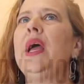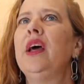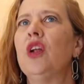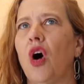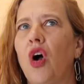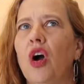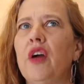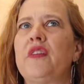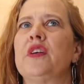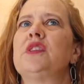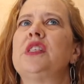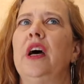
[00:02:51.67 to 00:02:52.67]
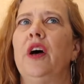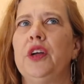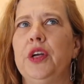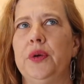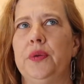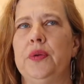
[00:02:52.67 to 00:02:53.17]
in art they'll tell
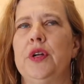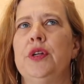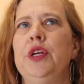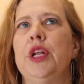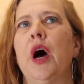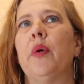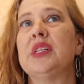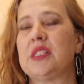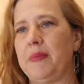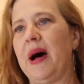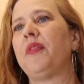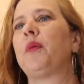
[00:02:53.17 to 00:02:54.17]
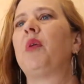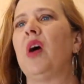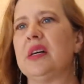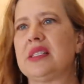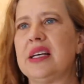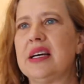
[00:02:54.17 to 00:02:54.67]
you you know it's about the
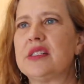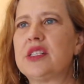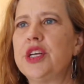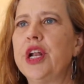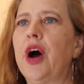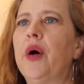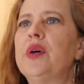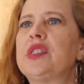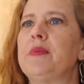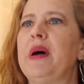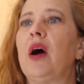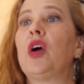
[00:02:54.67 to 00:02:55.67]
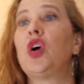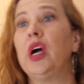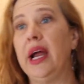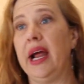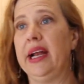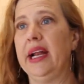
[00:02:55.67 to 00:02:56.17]
process you know it's about
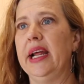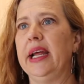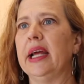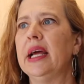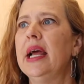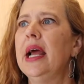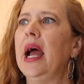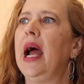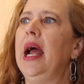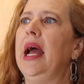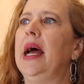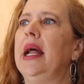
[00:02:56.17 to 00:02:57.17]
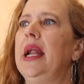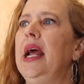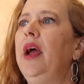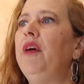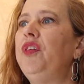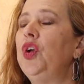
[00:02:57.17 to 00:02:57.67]
creating and
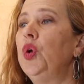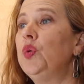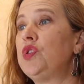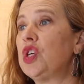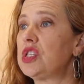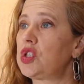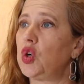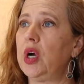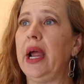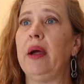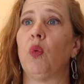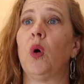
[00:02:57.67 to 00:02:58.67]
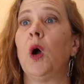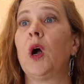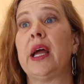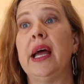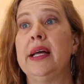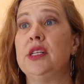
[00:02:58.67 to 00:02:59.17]
if you just create
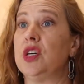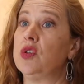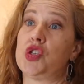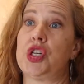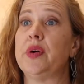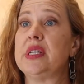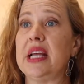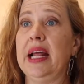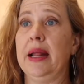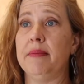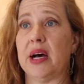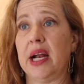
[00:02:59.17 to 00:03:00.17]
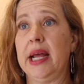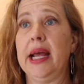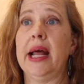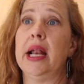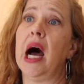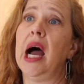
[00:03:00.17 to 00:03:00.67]
work and don't show it to anybody
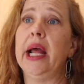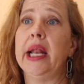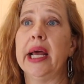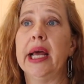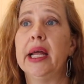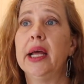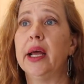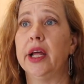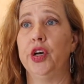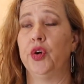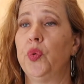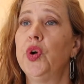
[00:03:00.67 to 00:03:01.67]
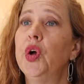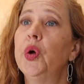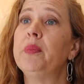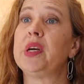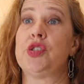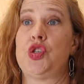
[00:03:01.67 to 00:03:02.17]
and hide it in
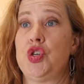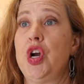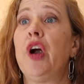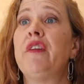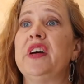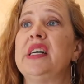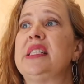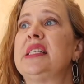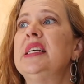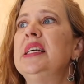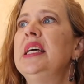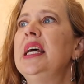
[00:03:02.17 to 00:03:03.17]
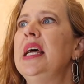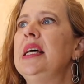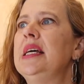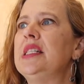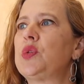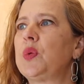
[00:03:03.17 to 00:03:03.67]
room because you're nervous
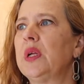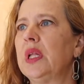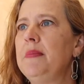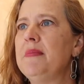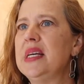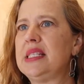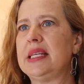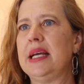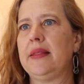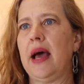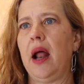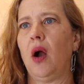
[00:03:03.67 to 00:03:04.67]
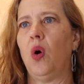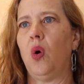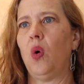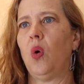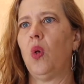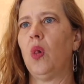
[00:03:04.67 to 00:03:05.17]
it's really missing that
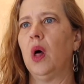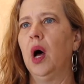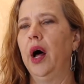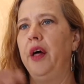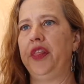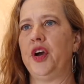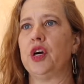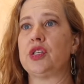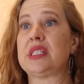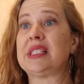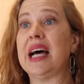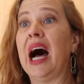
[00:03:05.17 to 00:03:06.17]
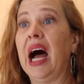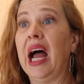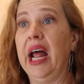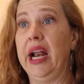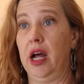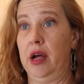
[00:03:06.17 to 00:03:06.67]
whole other
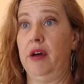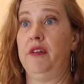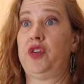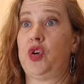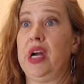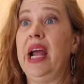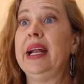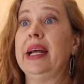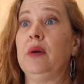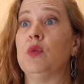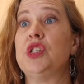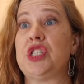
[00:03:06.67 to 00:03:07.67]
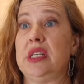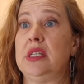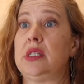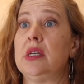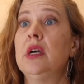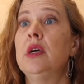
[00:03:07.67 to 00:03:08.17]
side of creating, which
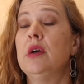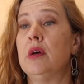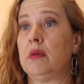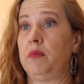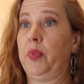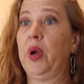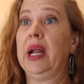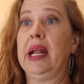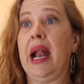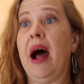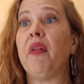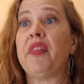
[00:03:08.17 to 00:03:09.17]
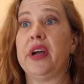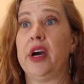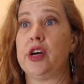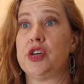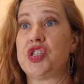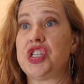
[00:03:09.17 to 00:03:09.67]
is putting it out
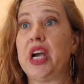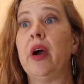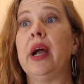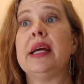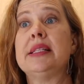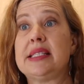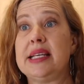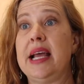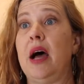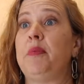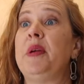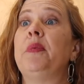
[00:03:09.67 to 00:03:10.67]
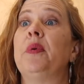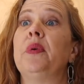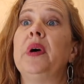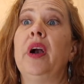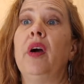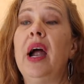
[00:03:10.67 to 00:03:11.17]
there and sharing and see how people
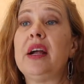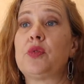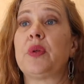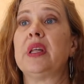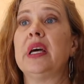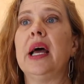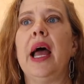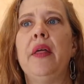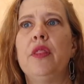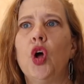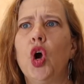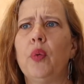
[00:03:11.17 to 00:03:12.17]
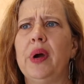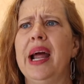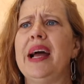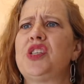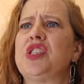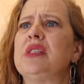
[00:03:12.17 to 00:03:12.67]
interact with it and their
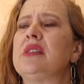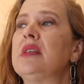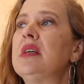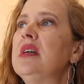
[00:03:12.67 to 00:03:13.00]
reactions.